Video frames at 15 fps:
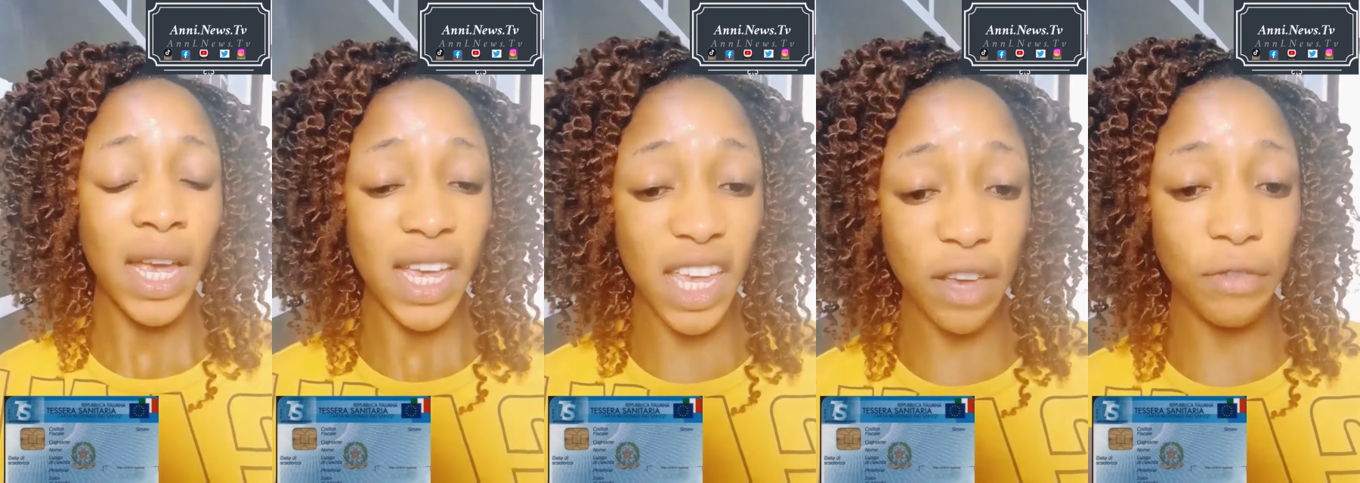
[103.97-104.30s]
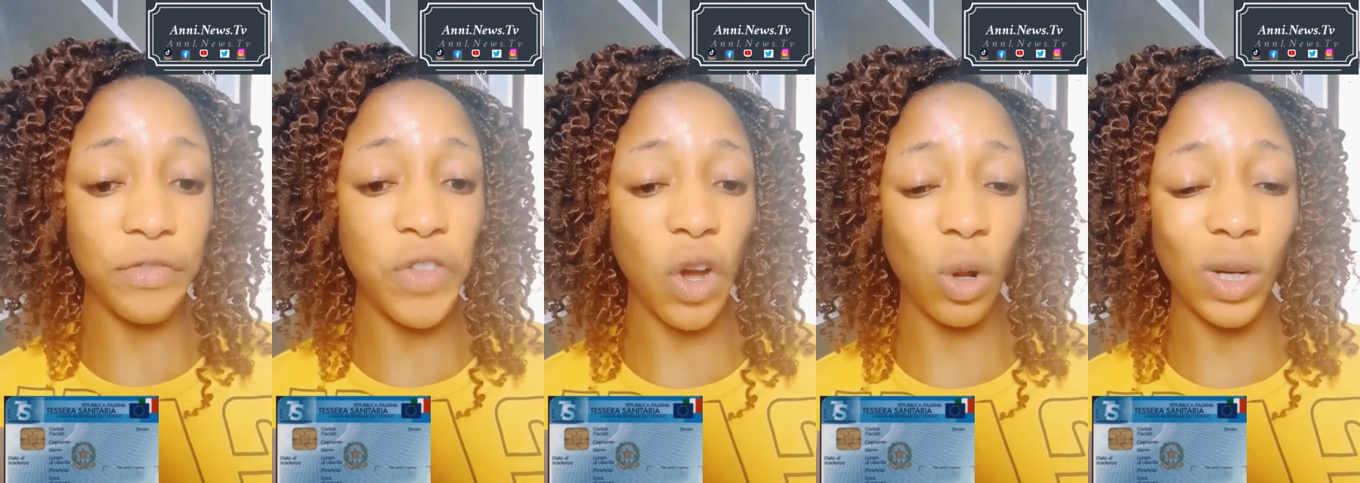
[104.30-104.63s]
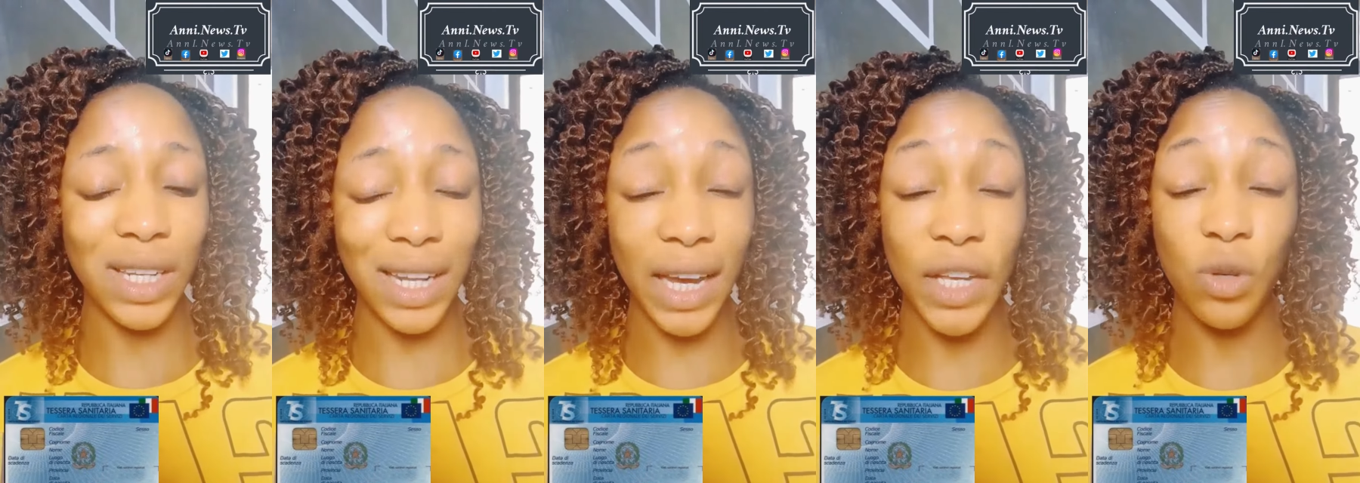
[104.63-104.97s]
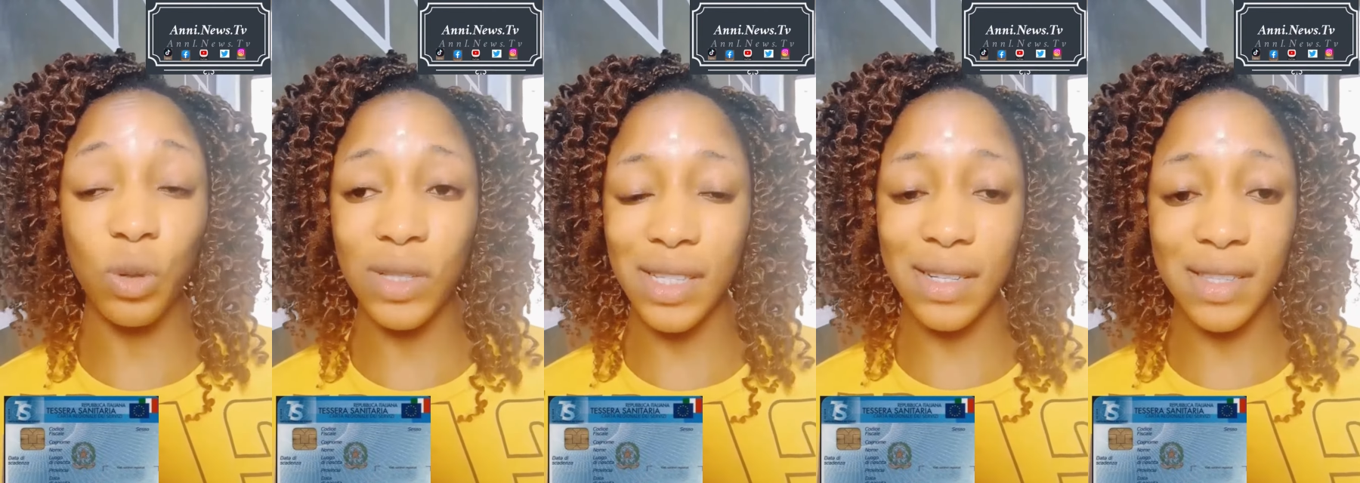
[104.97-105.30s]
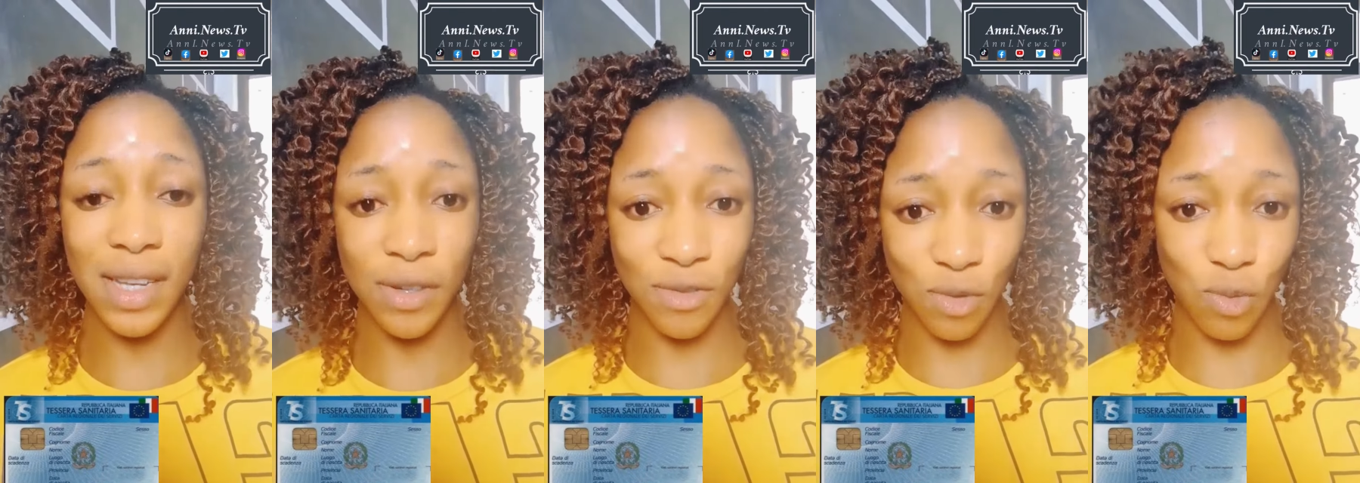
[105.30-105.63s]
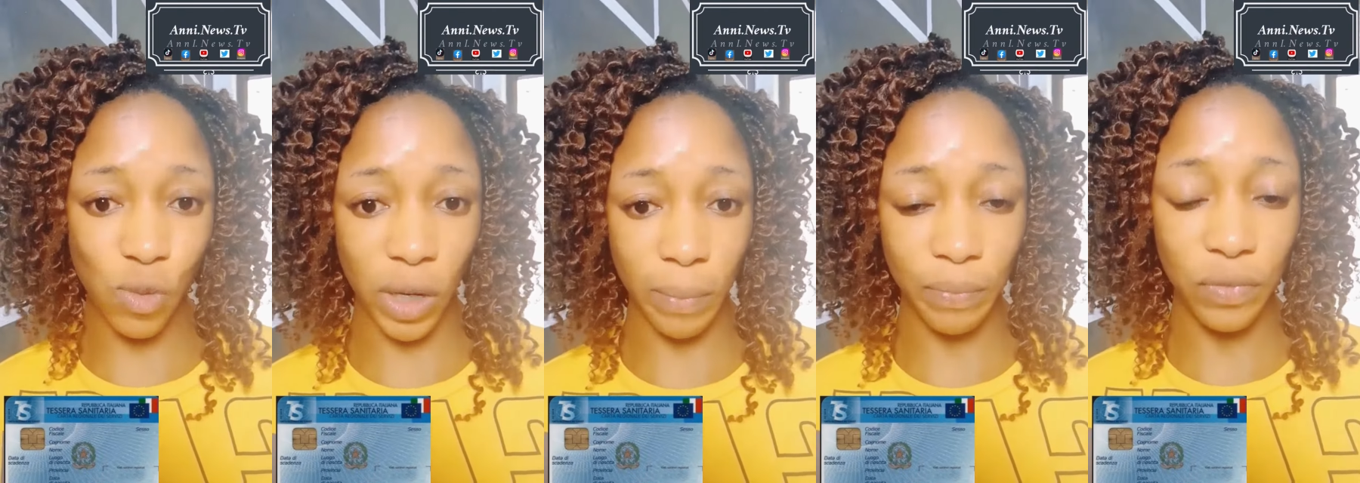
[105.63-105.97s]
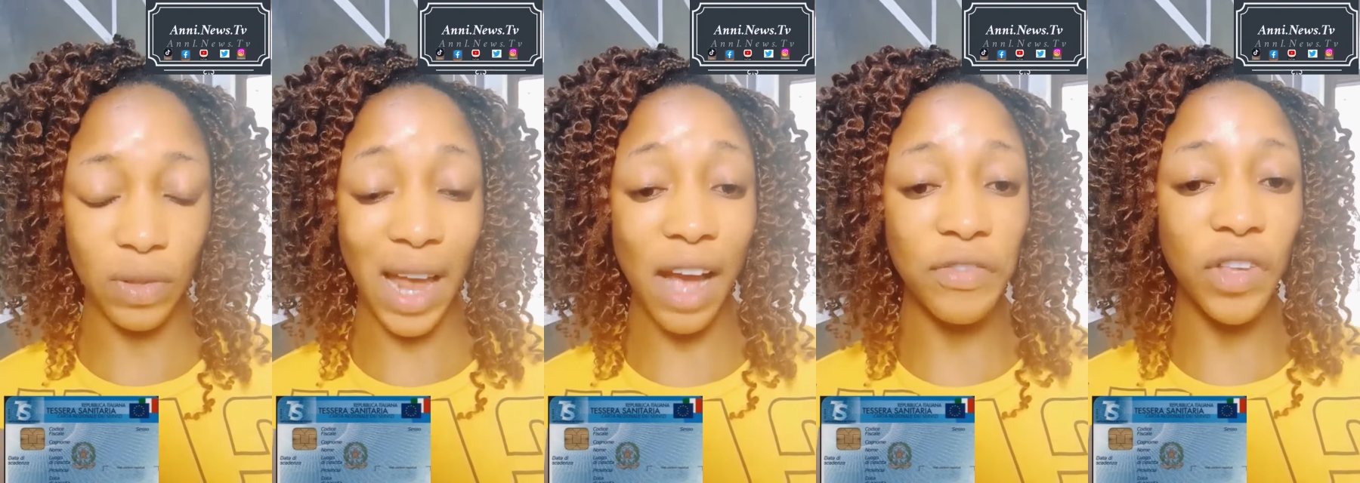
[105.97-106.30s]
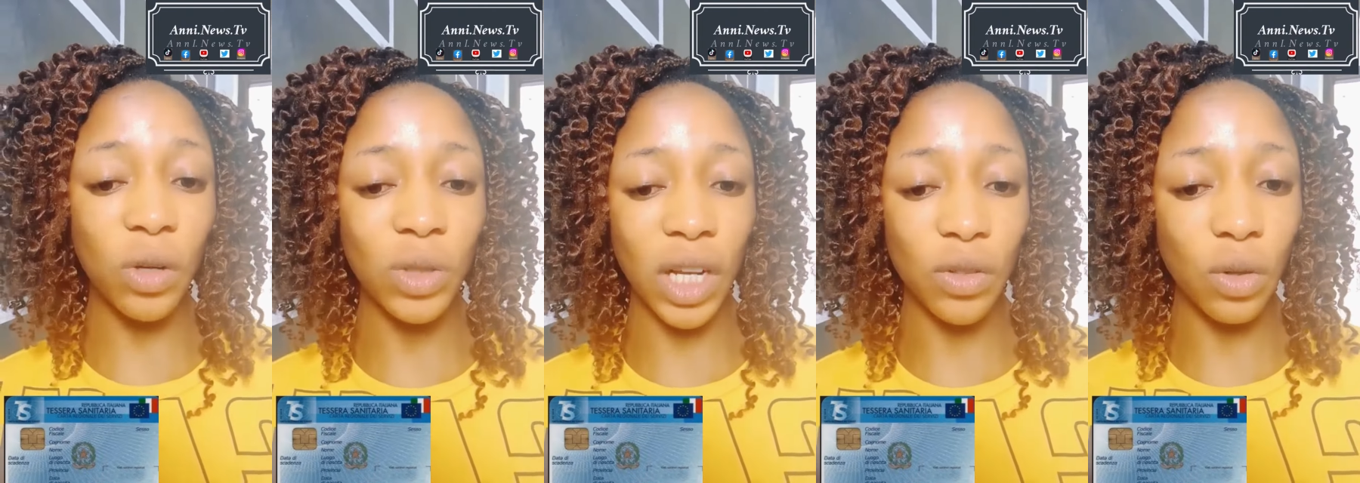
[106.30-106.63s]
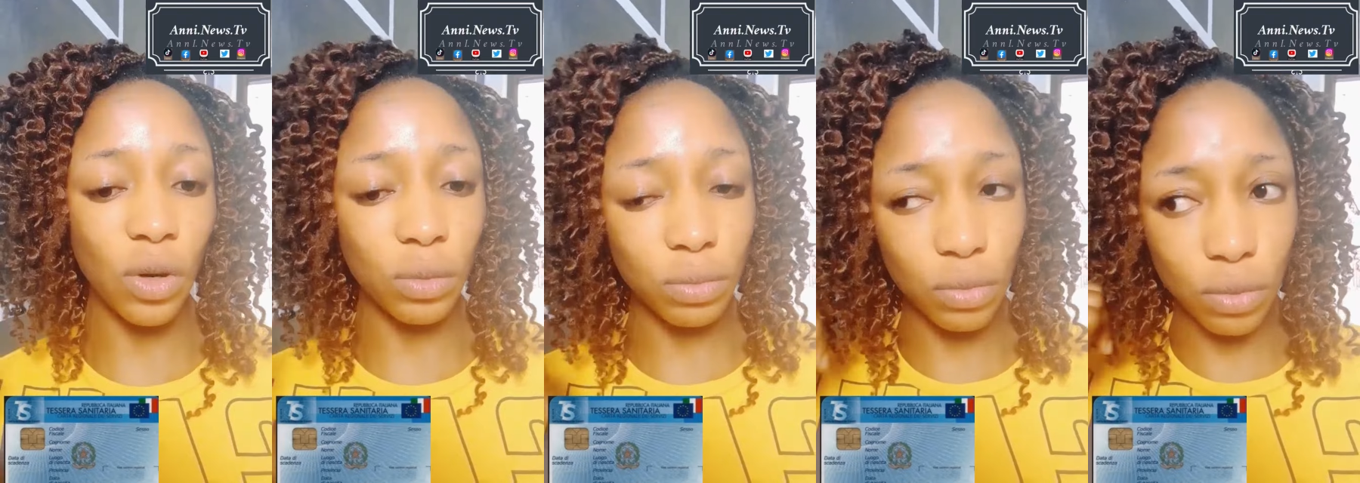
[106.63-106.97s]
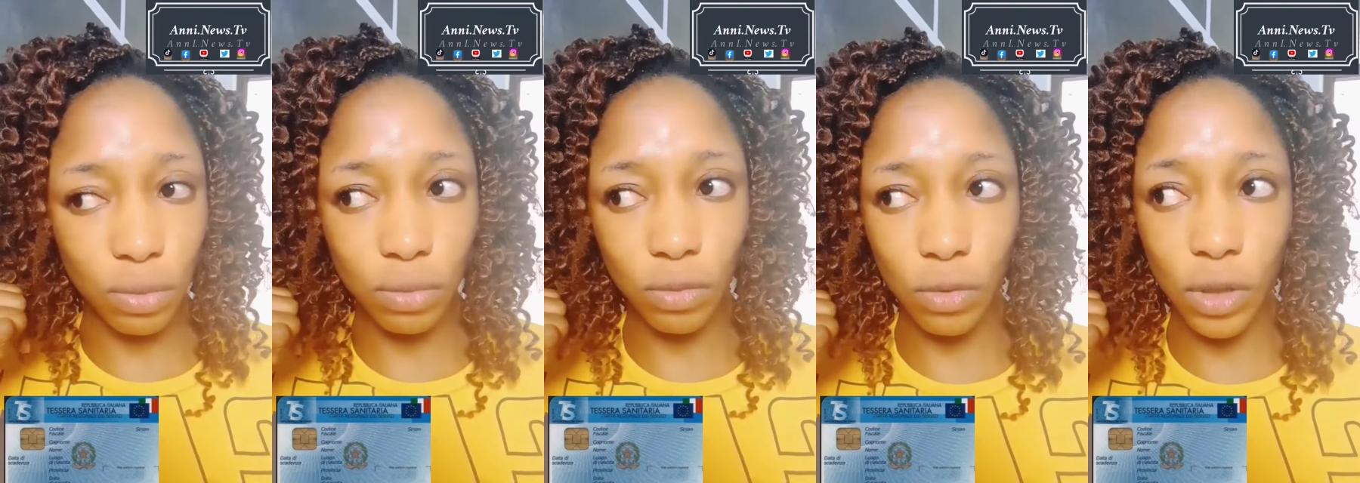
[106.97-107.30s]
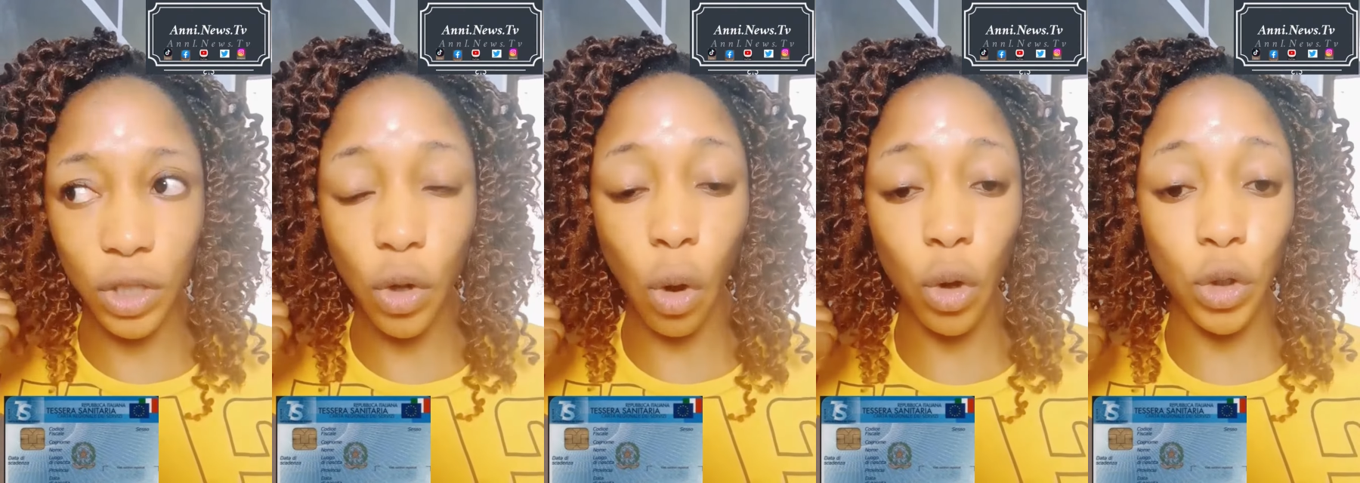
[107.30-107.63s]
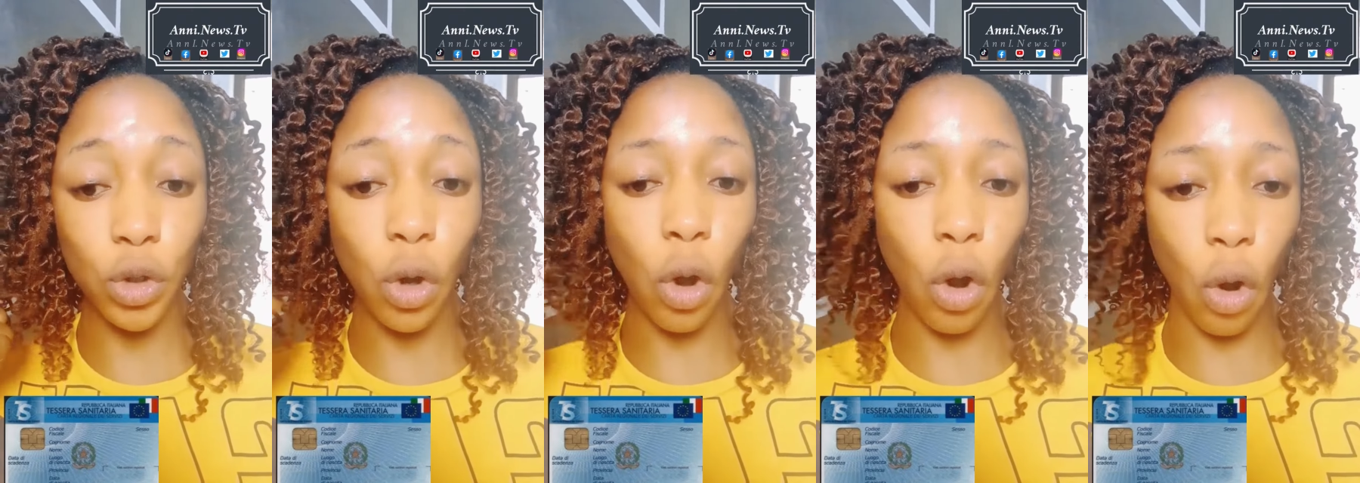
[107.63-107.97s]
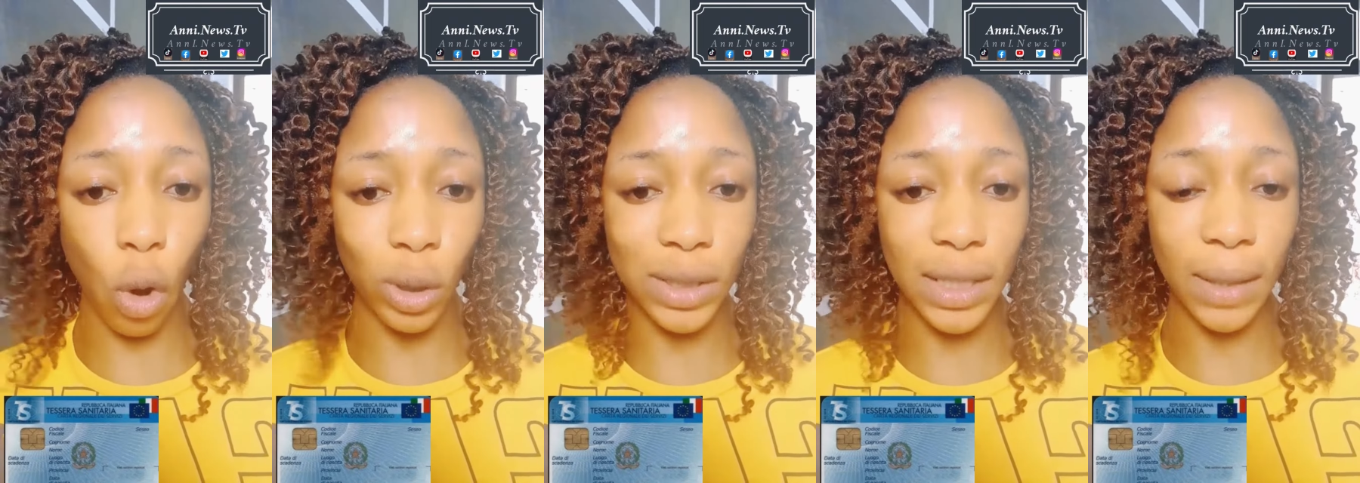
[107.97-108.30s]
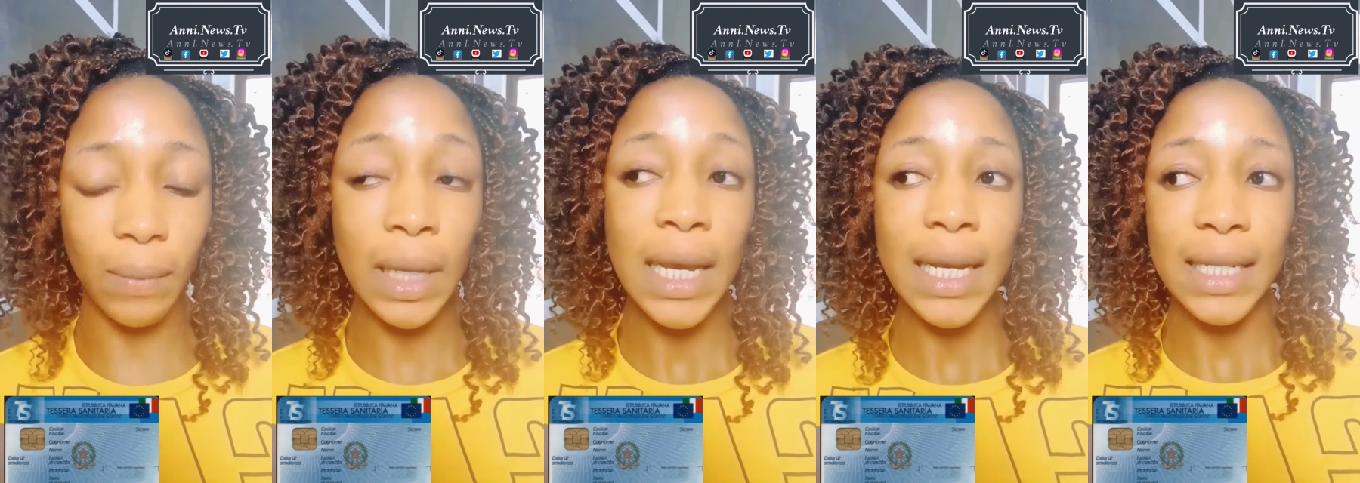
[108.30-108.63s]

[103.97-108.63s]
If now online you see take do one after now don't. You don't call them.